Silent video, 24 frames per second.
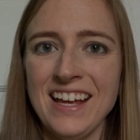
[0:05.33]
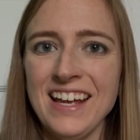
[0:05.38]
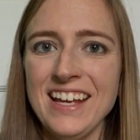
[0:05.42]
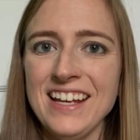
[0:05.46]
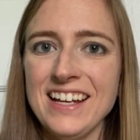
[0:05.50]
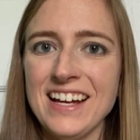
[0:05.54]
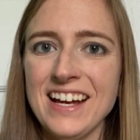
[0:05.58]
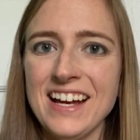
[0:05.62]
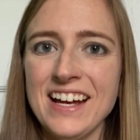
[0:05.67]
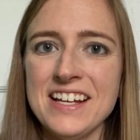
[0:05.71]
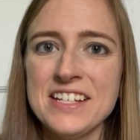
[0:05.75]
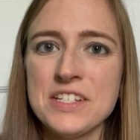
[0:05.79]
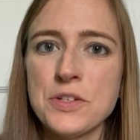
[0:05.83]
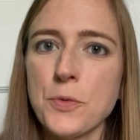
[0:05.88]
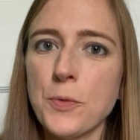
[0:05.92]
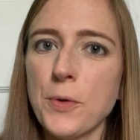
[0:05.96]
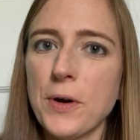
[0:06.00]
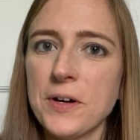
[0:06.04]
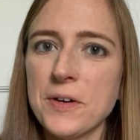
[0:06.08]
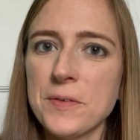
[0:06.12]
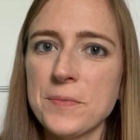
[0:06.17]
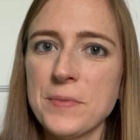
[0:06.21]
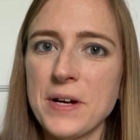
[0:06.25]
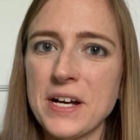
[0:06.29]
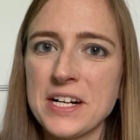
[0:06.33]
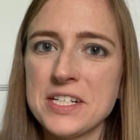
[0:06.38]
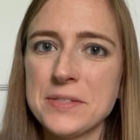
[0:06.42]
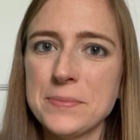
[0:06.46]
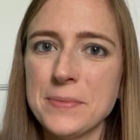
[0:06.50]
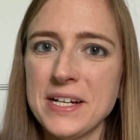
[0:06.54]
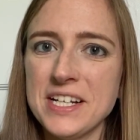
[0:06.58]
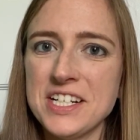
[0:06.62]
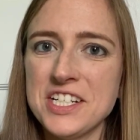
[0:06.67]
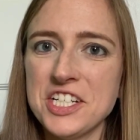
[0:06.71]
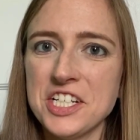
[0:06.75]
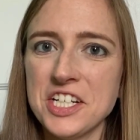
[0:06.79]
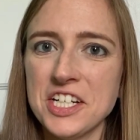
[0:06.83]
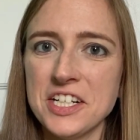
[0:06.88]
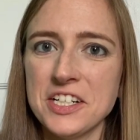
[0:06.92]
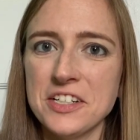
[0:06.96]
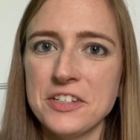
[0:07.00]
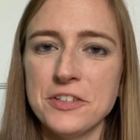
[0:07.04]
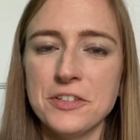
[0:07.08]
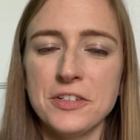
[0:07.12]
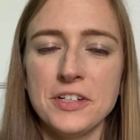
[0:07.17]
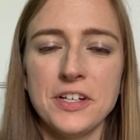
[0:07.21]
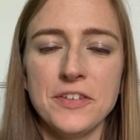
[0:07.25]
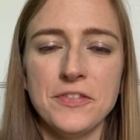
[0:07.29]
Hey guys, welcome back to my
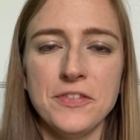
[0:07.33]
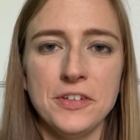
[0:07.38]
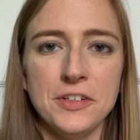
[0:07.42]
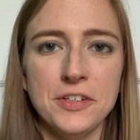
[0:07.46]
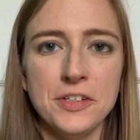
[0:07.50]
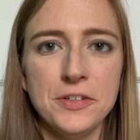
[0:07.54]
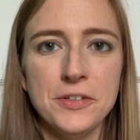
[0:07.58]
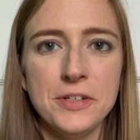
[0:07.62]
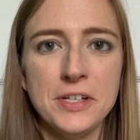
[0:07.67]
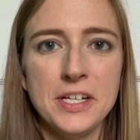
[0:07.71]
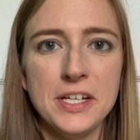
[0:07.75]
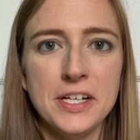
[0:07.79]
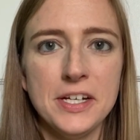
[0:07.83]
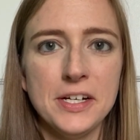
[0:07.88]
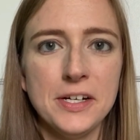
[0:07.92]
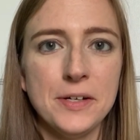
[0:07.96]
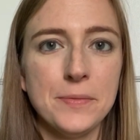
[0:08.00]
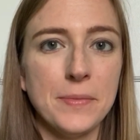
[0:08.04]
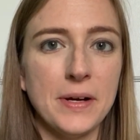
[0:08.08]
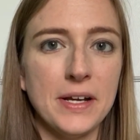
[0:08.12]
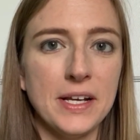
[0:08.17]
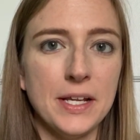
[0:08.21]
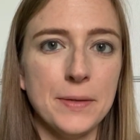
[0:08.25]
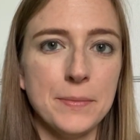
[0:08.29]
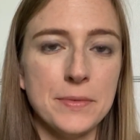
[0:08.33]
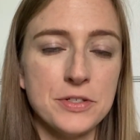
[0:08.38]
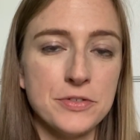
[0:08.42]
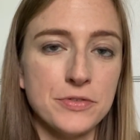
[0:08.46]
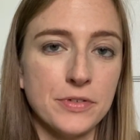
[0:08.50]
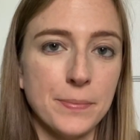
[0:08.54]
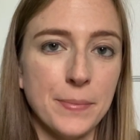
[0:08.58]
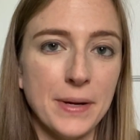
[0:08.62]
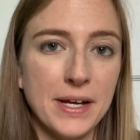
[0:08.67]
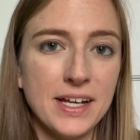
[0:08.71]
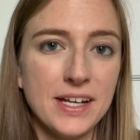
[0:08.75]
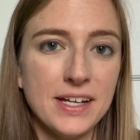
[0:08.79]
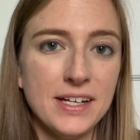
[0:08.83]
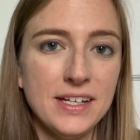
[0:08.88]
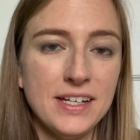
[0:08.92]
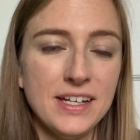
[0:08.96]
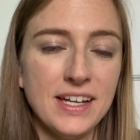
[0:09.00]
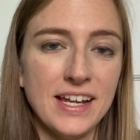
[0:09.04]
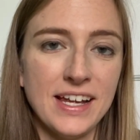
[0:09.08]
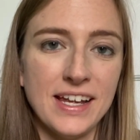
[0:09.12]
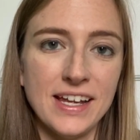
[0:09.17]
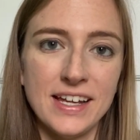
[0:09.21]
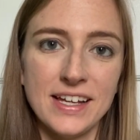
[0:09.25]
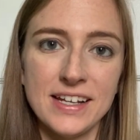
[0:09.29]
channel. If you're new here, my name is Rebecca
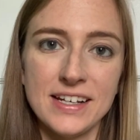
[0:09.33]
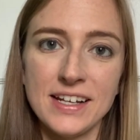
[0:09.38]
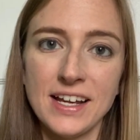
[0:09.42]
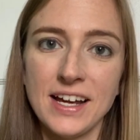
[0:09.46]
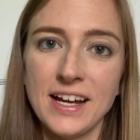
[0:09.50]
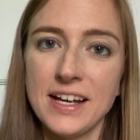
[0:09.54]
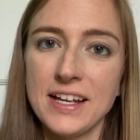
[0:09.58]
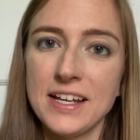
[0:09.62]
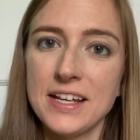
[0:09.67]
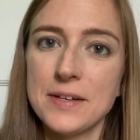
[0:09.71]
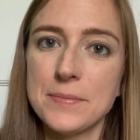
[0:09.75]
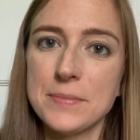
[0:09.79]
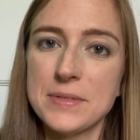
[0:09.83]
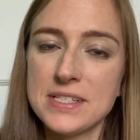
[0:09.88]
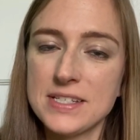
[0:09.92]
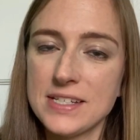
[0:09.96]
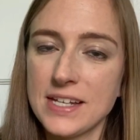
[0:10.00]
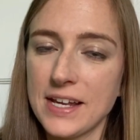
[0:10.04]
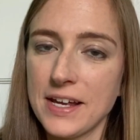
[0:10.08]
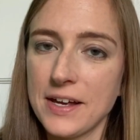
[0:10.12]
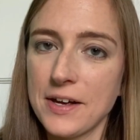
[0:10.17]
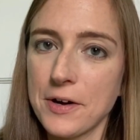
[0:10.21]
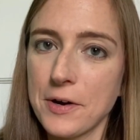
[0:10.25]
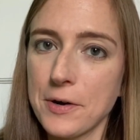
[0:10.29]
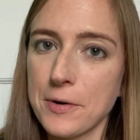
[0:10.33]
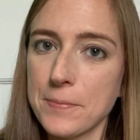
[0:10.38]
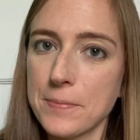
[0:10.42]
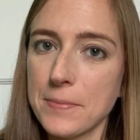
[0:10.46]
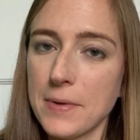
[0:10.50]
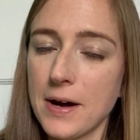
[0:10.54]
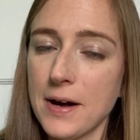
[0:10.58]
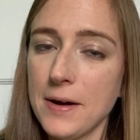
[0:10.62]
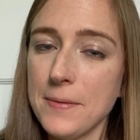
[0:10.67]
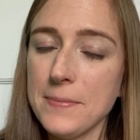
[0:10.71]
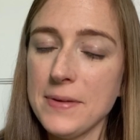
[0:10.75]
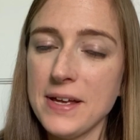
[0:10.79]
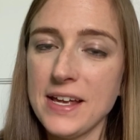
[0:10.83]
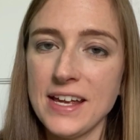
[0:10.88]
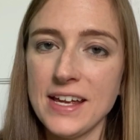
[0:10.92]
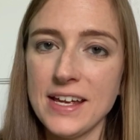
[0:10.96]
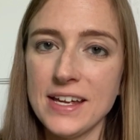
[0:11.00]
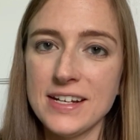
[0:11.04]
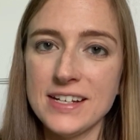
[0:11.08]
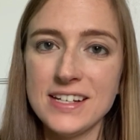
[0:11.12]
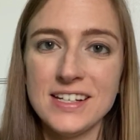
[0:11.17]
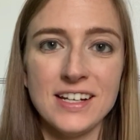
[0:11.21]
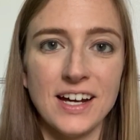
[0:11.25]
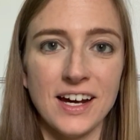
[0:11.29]
and I am a stay-at-home mom
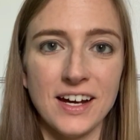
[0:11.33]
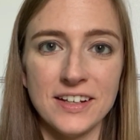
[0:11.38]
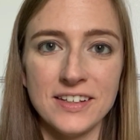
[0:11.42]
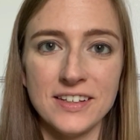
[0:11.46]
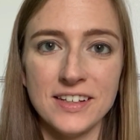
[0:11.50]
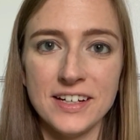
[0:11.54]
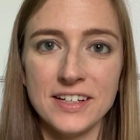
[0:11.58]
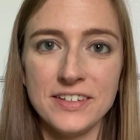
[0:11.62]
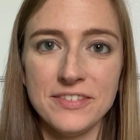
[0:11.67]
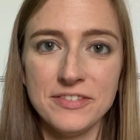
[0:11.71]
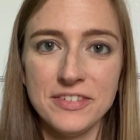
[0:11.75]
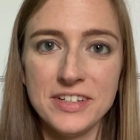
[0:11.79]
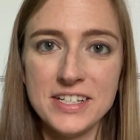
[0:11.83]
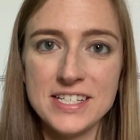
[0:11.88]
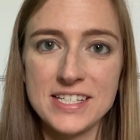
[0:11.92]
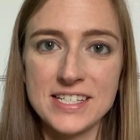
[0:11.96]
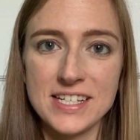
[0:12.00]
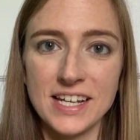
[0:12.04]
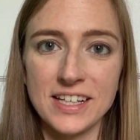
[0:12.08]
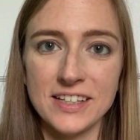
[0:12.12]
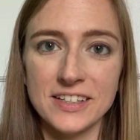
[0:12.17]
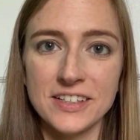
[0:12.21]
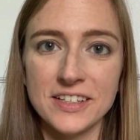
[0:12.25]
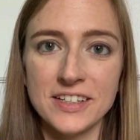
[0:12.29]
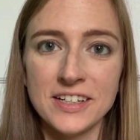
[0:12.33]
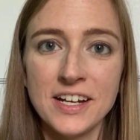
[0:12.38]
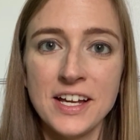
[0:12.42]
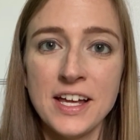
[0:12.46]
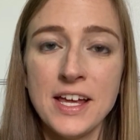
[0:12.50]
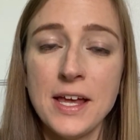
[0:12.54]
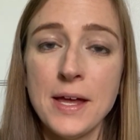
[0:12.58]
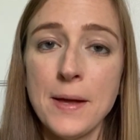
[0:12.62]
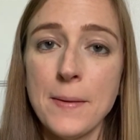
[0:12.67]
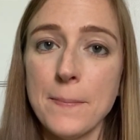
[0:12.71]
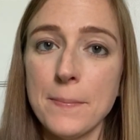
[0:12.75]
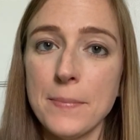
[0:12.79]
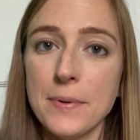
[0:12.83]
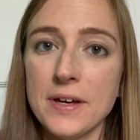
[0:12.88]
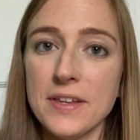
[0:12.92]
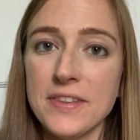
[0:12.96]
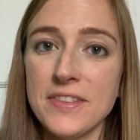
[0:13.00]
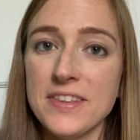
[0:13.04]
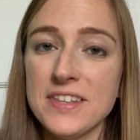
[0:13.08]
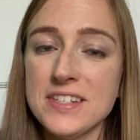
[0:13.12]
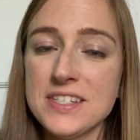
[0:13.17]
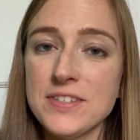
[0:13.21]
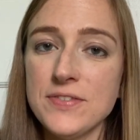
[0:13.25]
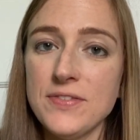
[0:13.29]
and an online reseller.
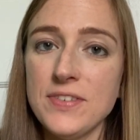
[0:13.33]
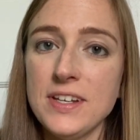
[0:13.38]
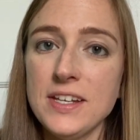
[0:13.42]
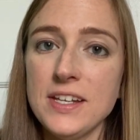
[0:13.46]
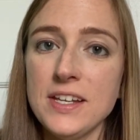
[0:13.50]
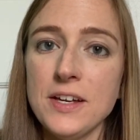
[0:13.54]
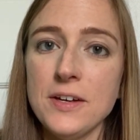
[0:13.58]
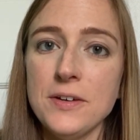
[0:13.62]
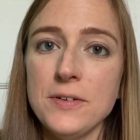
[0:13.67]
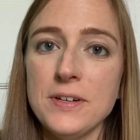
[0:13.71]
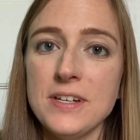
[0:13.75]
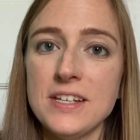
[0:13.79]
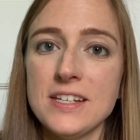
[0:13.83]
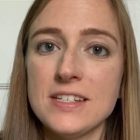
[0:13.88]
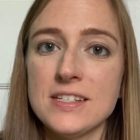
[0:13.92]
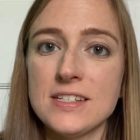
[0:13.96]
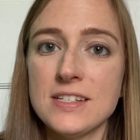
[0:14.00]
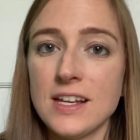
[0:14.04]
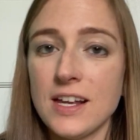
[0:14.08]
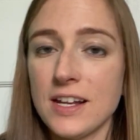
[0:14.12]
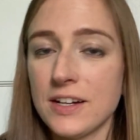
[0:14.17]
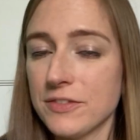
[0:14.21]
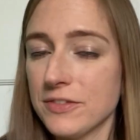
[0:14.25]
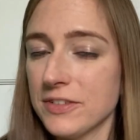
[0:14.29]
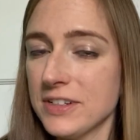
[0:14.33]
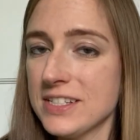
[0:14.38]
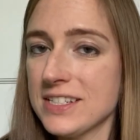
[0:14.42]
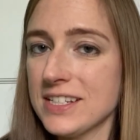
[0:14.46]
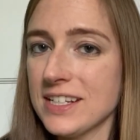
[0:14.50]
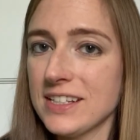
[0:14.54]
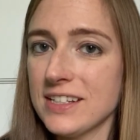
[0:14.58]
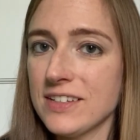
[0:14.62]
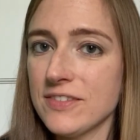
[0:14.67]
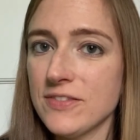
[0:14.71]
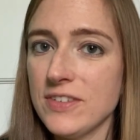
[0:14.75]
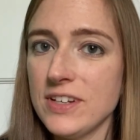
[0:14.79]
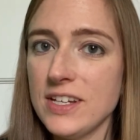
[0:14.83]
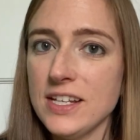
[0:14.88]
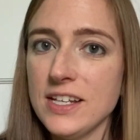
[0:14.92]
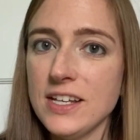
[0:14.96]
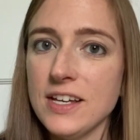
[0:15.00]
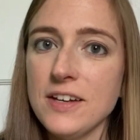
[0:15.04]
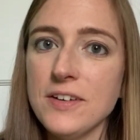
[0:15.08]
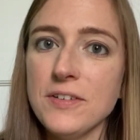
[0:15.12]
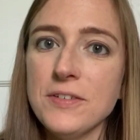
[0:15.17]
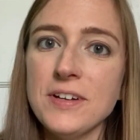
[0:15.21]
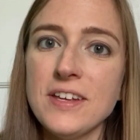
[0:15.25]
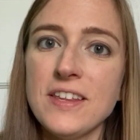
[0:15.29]
But this video is not a reselling
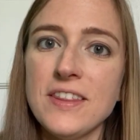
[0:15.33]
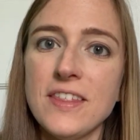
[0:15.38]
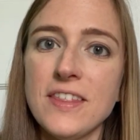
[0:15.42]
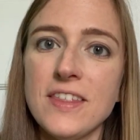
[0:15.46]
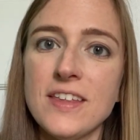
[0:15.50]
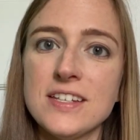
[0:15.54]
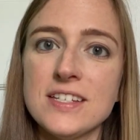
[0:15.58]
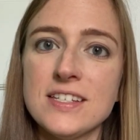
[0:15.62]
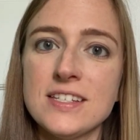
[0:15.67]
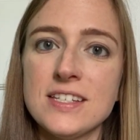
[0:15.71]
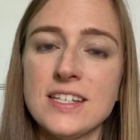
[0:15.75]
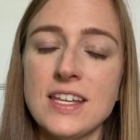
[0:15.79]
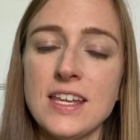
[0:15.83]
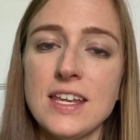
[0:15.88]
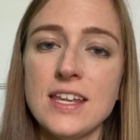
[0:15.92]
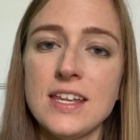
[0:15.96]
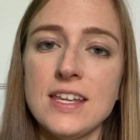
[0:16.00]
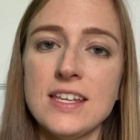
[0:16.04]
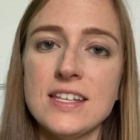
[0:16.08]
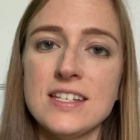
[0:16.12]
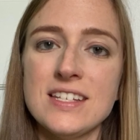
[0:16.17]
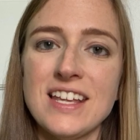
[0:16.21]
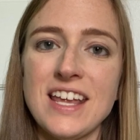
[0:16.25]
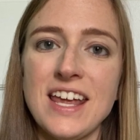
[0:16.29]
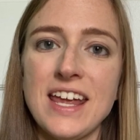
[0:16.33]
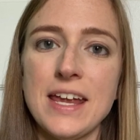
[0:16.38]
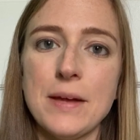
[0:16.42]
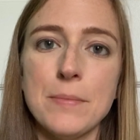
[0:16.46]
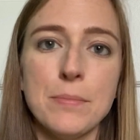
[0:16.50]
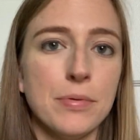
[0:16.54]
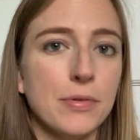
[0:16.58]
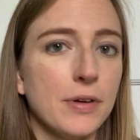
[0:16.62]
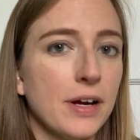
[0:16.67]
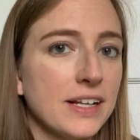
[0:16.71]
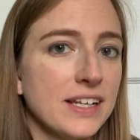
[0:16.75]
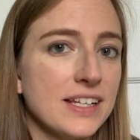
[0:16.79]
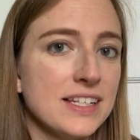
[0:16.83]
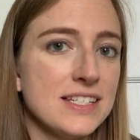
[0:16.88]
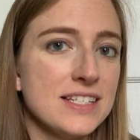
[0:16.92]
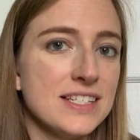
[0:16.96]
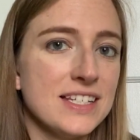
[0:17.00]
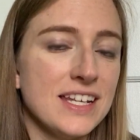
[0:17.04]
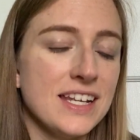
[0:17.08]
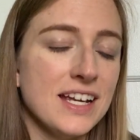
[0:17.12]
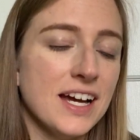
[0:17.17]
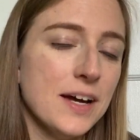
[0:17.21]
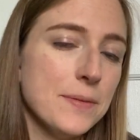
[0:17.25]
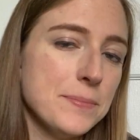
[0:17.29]
video, this is a
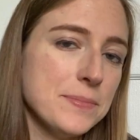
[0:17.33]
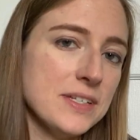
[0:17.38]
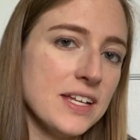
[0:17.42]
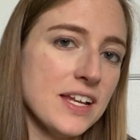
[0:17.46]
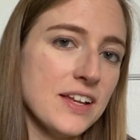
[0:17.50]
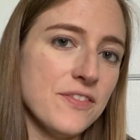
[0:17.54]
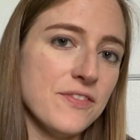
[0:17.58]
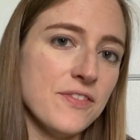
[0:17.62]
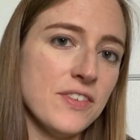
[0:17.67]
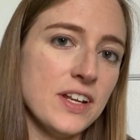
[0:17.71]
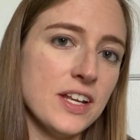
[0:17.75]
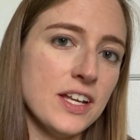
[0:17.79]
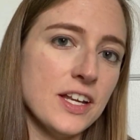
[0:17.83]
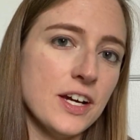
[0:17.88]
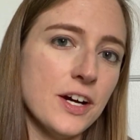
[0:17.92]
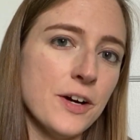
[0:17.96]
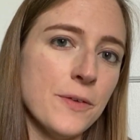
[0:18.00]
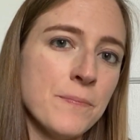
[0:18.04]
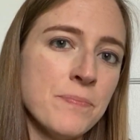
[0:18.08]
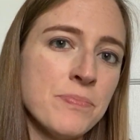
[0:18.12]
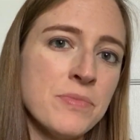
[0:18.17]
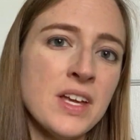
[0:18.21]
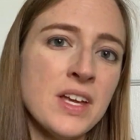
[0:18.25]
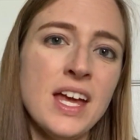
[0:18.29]
pregnancy update video.